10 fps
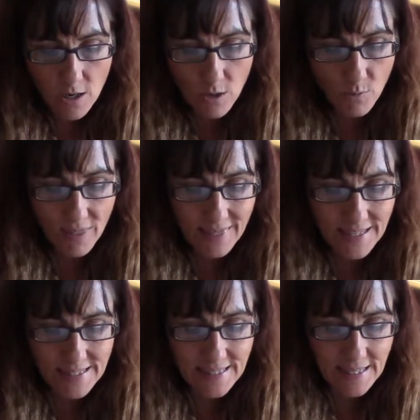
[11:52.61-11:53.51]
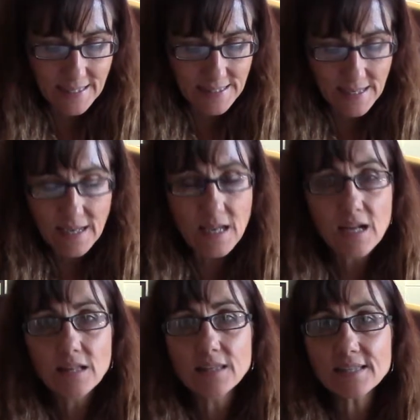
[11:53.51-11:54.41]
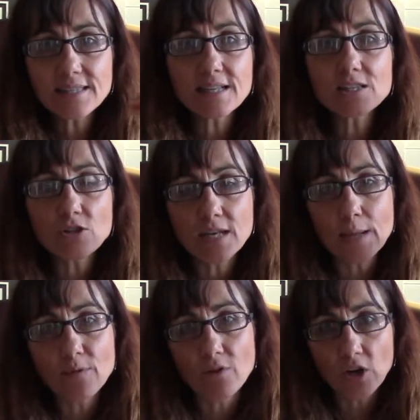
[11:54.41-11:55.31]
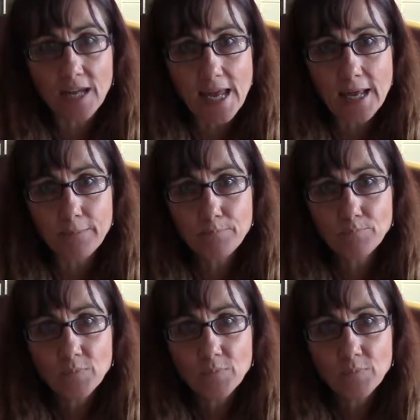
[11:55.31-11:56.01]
With listings, listings are the name of our game.